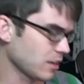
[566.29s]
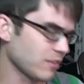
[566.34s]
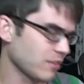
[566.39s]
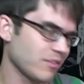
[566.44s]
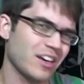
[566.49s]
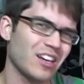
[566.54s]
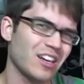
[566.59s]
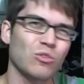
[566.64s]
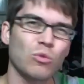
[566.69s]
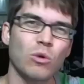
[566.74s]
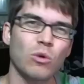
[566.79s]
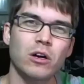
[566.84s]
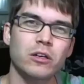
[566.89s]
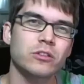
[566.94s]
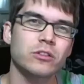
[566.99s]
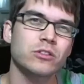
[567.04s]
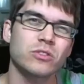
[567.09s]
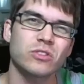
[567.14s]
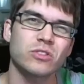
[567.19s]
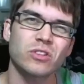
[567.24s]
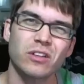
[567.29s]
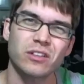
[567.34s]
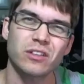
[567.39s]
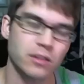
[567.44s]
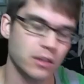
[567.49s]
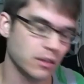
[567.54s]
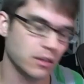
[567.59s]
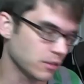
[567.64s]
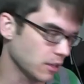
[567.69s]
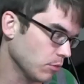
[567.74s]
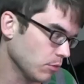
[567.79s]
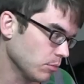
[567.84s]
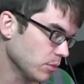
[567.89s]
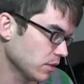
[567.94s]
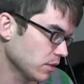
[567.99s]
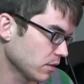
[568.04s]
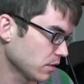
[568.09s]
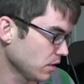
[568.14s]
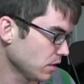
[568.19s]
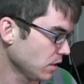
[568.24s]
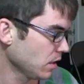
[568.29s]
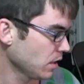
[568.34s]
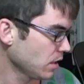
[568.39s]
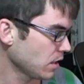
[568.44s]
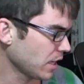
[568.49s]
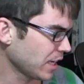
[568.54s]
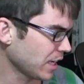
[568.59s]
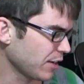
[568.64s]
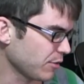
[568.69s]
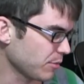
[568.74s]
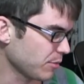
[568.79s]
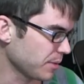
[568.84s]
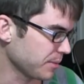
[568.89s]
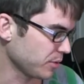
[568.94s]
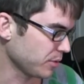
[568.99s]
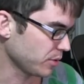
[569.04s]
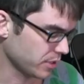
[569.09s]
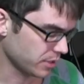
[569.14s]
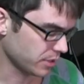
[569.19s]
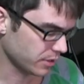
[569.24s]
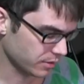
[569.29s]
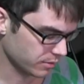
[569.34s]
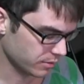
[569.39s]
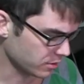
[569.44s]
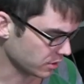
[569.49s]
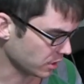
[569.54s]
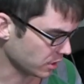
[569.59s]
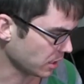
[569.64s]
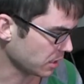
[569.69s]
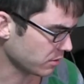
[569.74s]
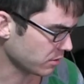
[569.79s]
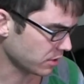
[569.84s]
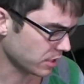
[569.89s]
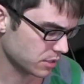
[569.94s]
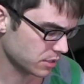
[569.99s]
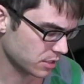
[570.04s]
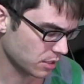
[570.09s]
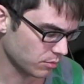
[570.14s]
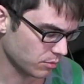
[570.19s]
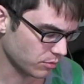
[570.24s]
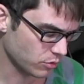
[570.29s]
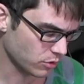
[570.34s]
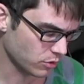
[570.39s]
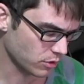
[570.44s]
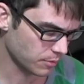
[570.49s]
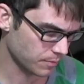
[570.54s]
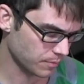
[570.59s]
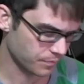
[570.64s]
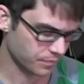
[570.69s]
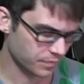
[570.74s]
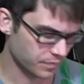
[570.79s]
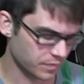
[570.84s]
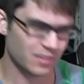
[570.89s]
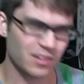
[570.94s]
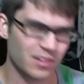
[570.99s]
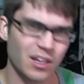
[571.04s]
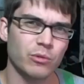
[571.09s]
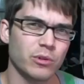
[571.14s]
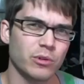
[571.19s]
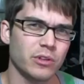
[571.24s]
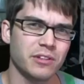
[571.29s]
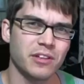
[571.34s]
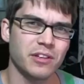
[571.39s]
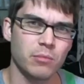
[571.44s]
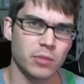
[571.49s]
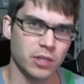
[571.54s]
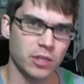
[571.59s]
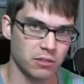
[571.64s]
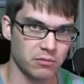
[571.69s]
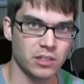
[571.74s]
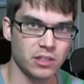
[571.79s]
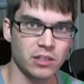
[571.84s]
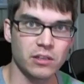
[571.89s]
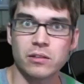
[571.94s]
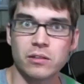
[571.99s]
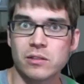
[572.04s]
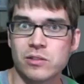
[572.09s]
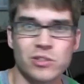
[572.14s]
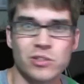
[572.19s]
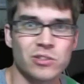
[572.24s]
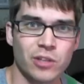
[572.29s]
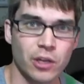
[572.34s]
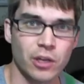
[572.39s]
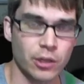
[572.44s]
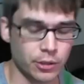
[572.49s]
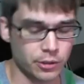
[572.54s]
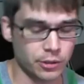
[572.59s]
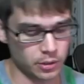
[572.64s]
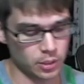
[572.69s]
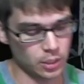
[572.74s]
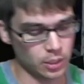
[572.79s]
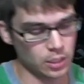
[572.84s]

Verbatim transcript: I've added water, so it's hard to tell now, but I can't remember what it what I what I said before. Not really that big of a deal. It's just color.